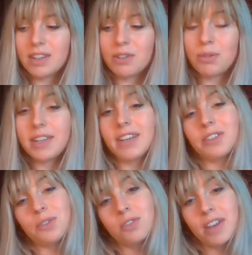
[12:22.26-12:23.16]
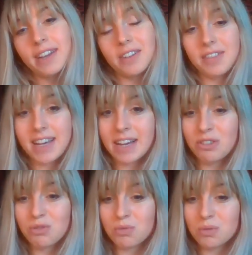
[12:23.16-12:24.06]
we can't lose sight of the
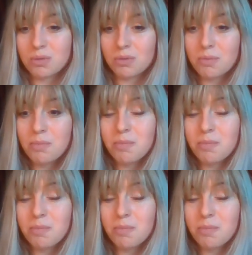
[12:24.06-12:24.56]
actual